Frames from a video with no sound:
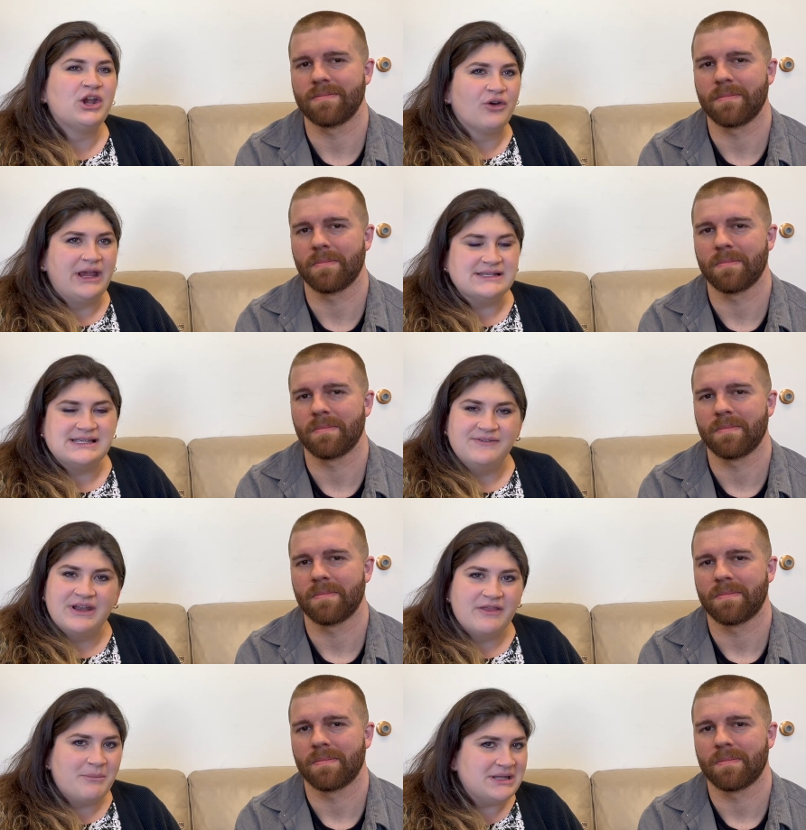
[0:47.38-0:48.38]
Speaker 1: grace even
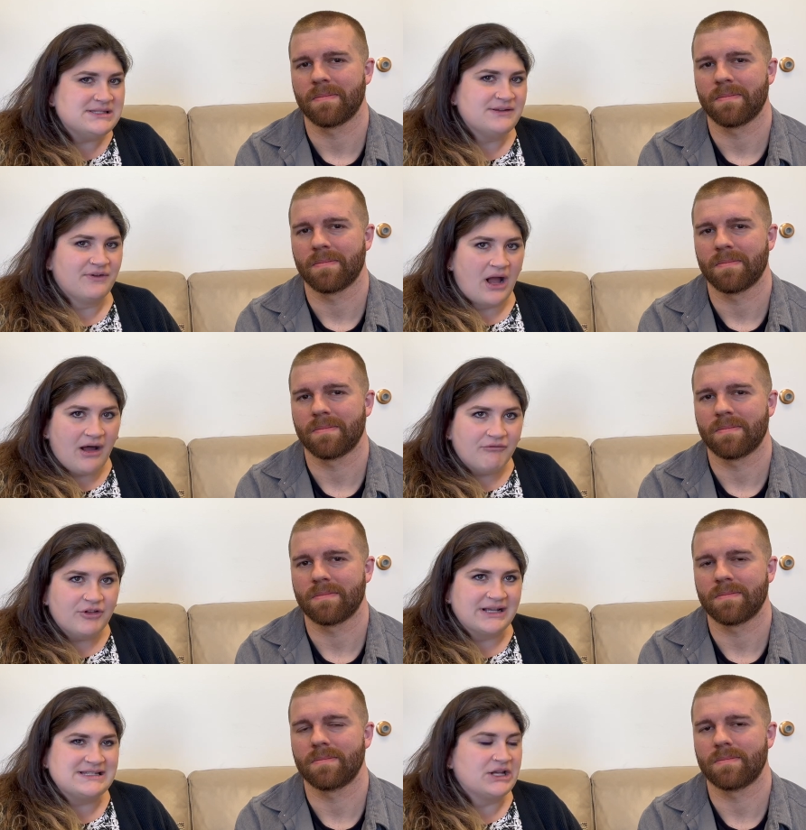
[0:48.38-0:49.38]
in the midst of
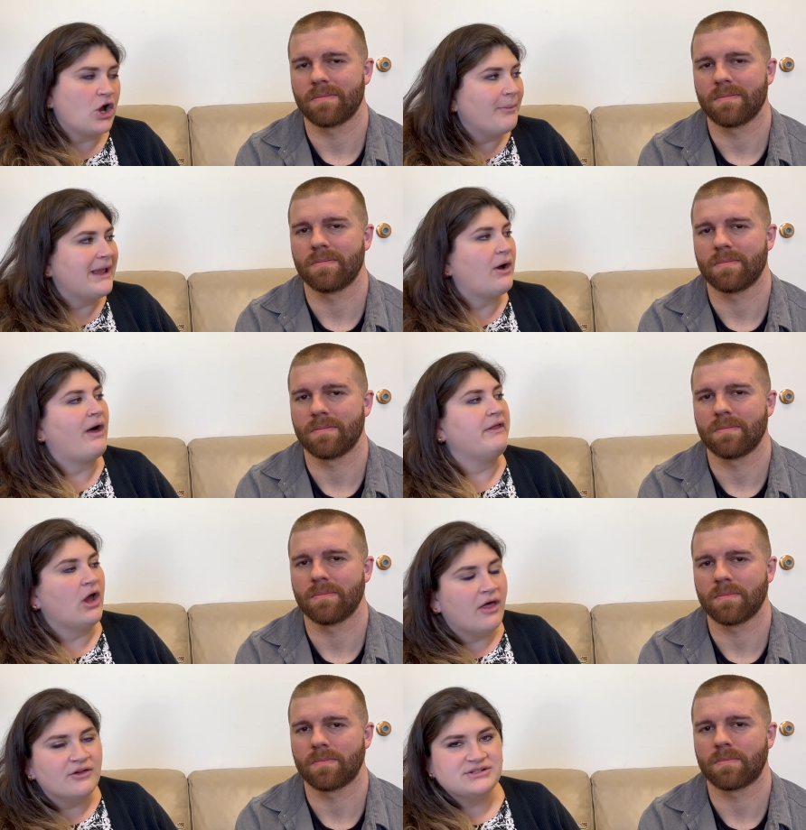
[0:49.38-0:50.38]
conflict and coming out on the
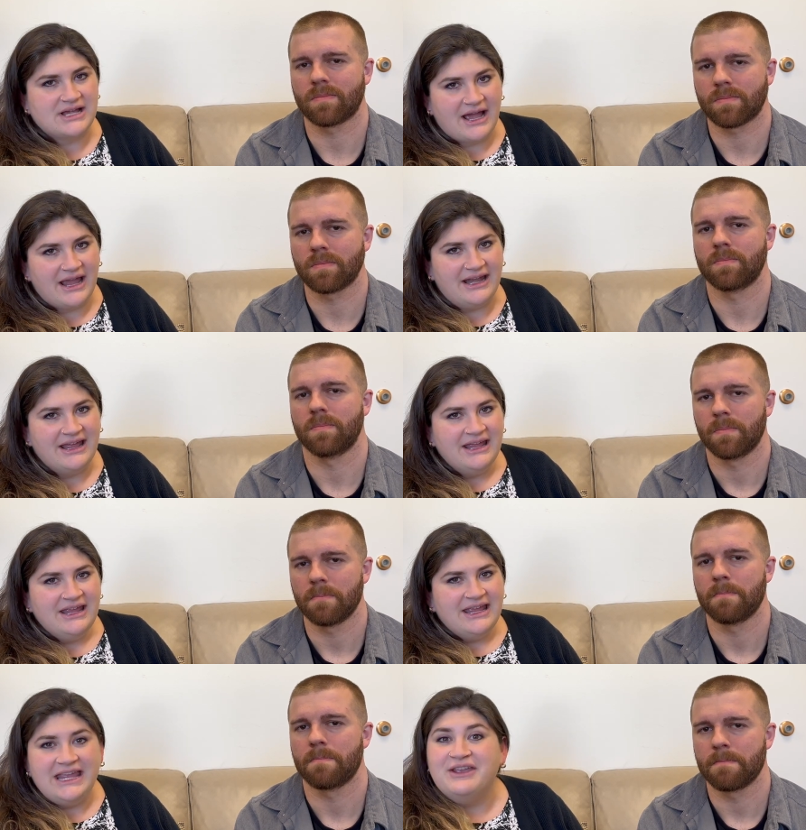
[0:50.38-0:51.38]
other side
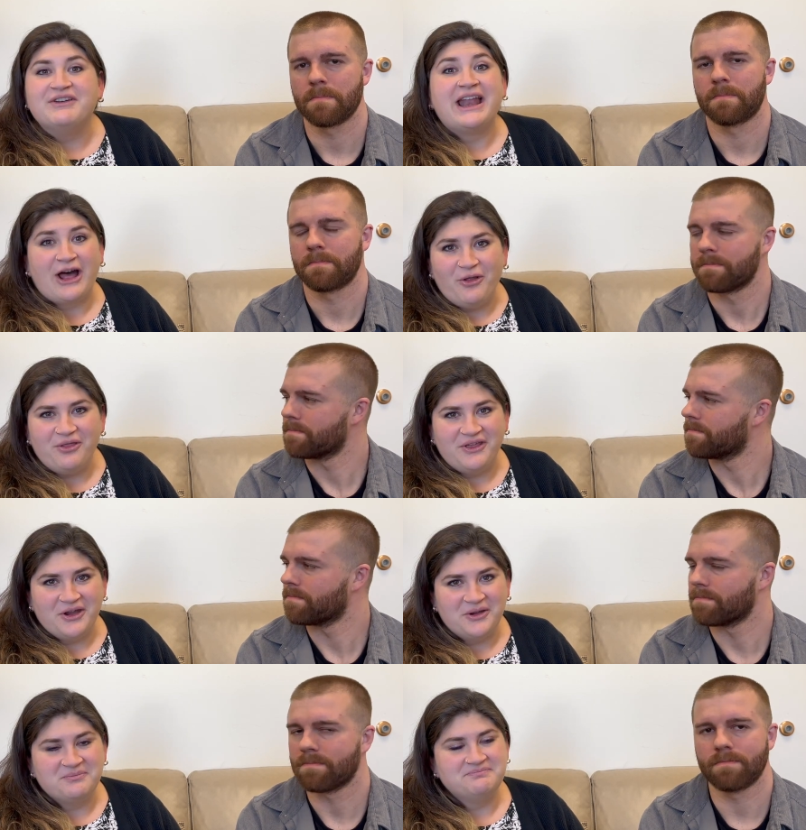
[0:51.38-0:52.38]
even
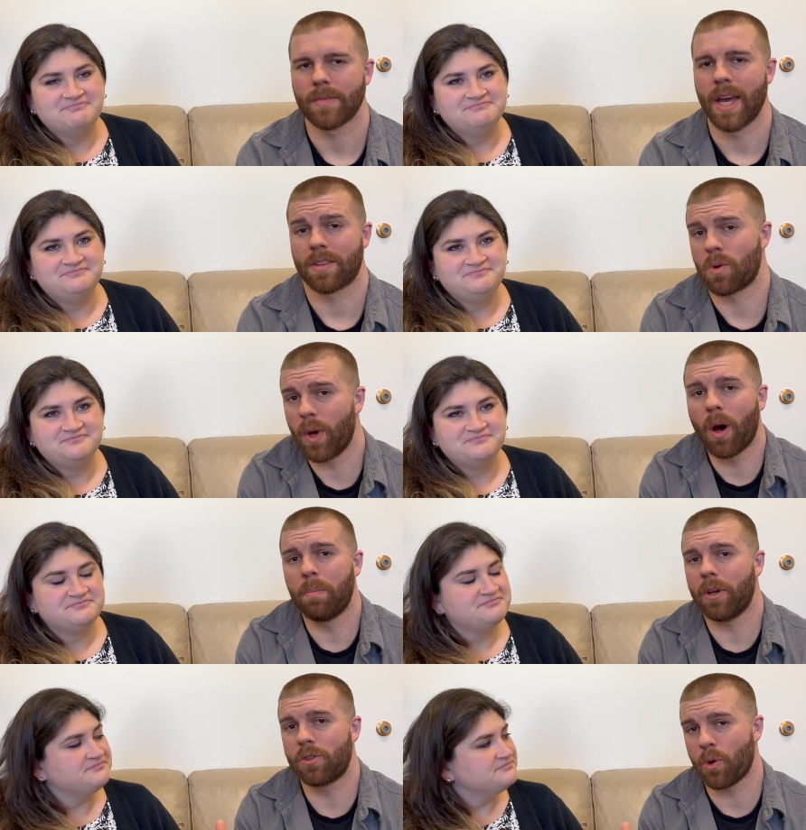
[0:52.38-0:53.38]
healthier.
Speaker 2: Yeah, so we hope
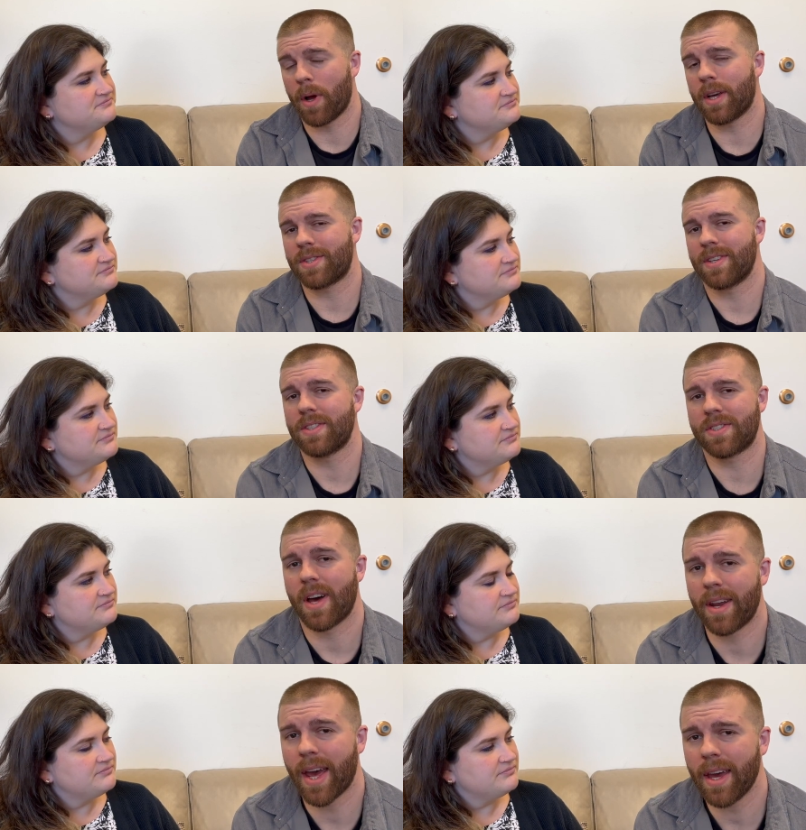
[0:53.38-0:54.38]
you'll join us this
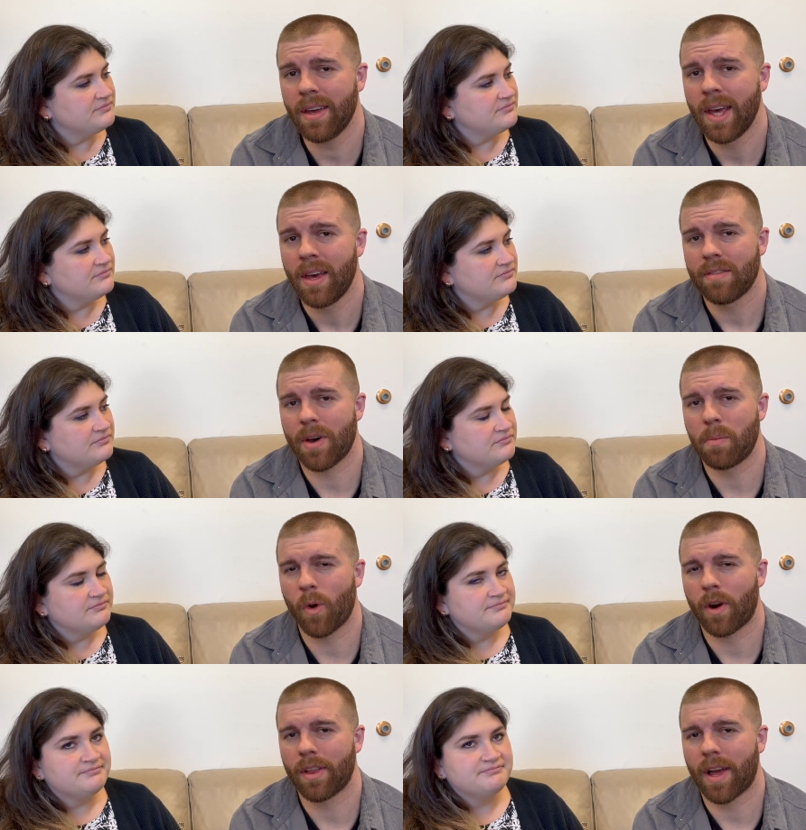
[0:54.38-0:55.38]
Sunday,
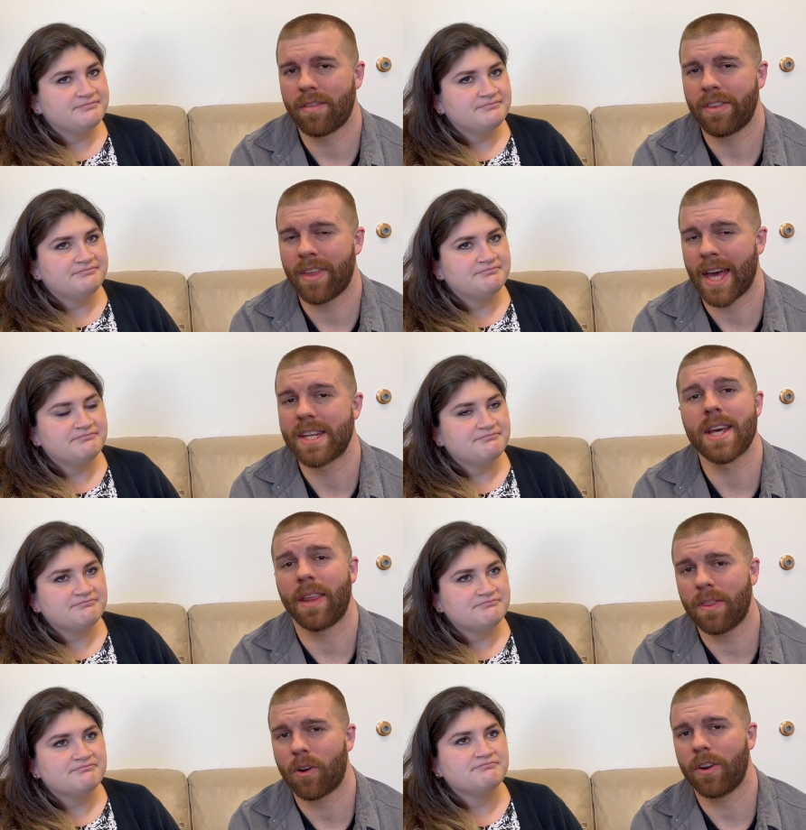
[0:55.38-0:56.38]
February 11th at
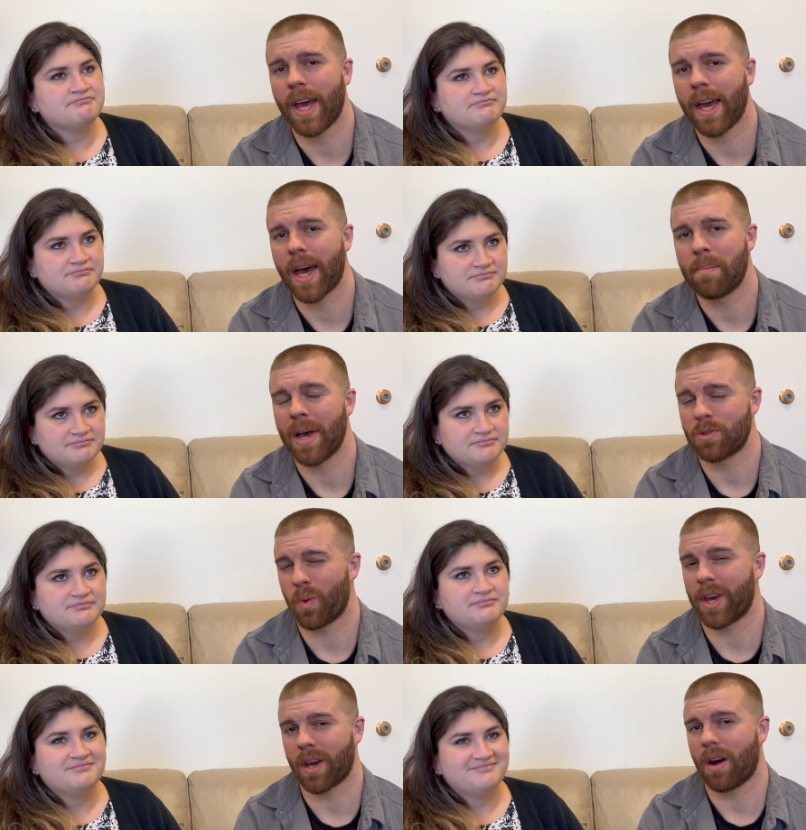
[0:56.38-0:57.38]
10:30 a.m. as we
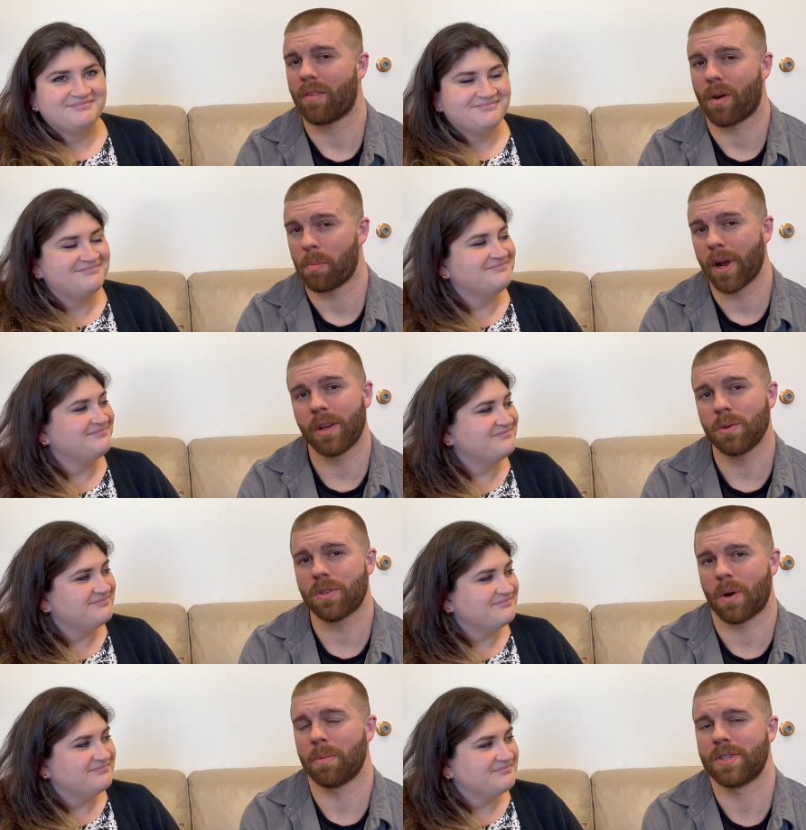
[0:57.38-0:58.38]
kick off our brand new sermon